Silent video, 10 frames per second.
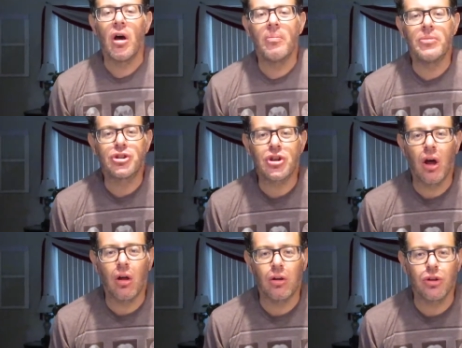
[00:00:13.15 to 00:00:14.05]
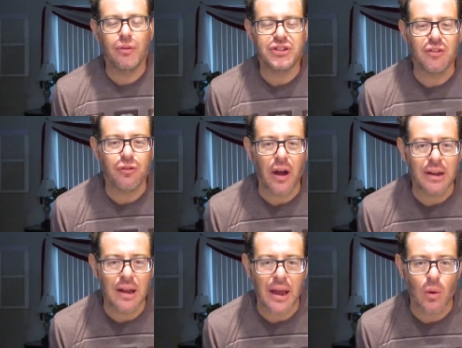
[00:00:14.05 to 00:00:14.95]
UFC Fight
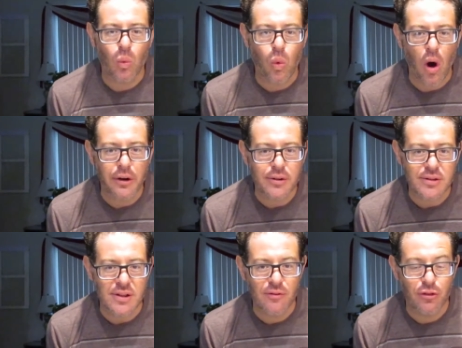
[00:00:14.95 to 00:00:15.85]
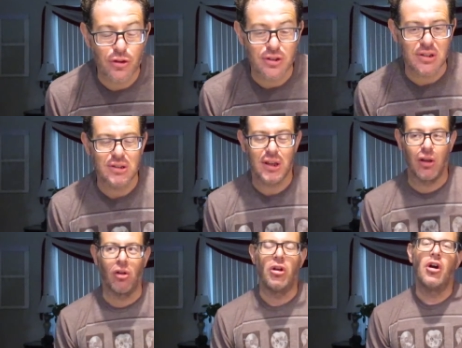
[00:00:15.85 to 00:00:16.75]
Night, Waterson versus Hill.